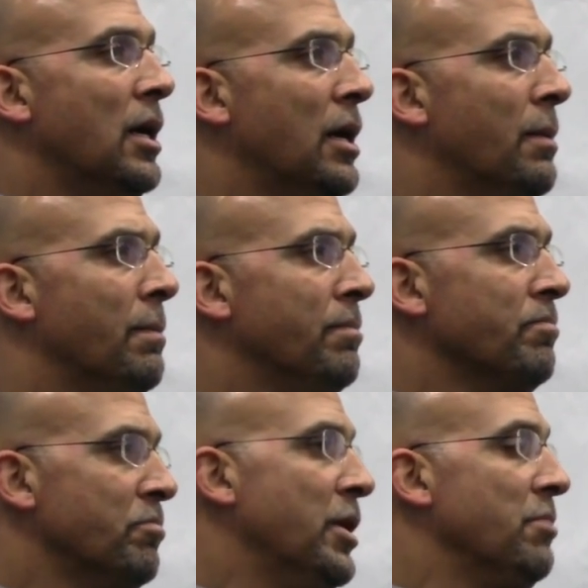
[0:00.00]
Um,
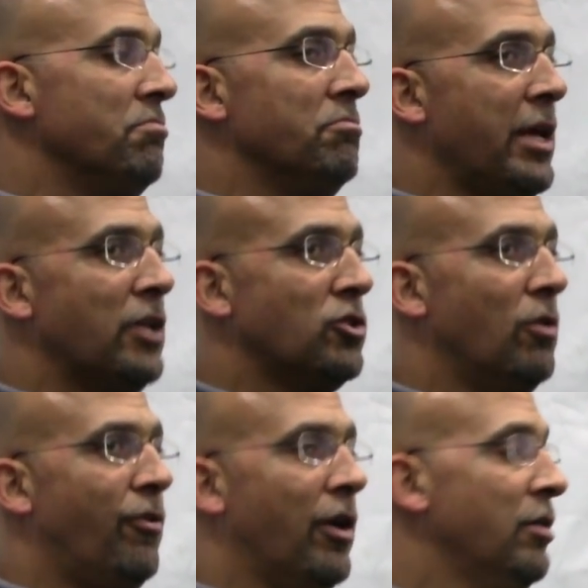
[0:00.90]
but yeah,
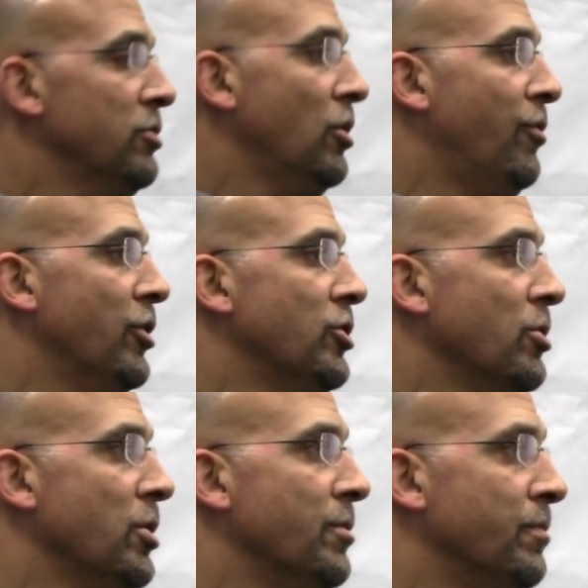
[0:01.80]
so far, so far,
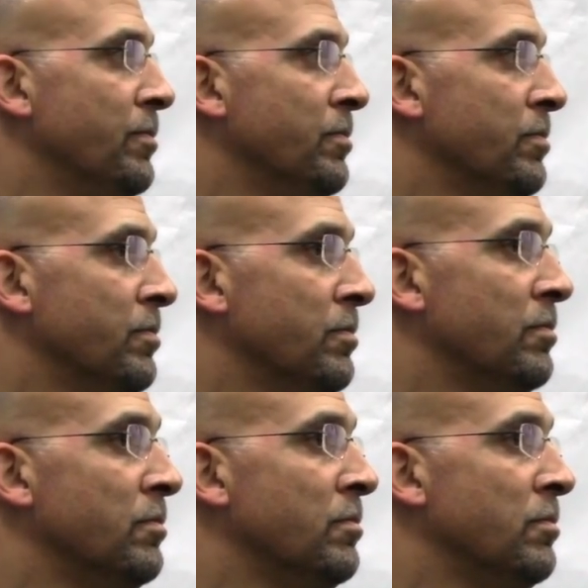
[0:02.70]
so good. How would you
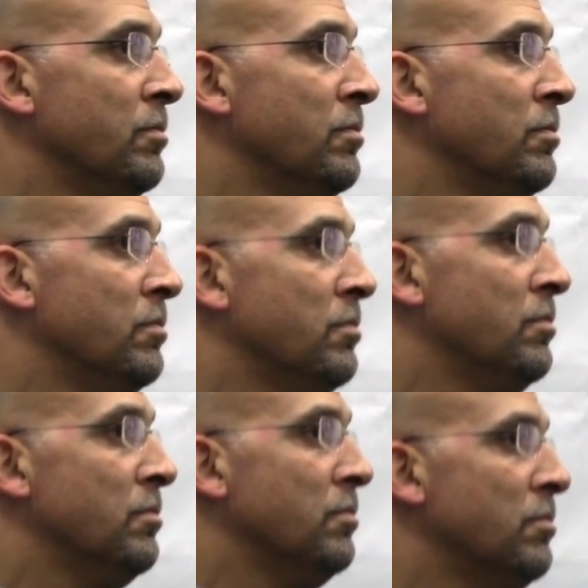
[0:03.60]
sum up your five
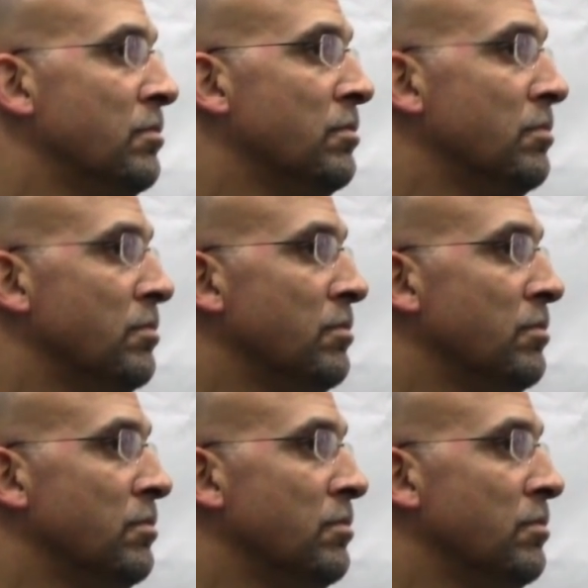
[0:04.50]
practices to date?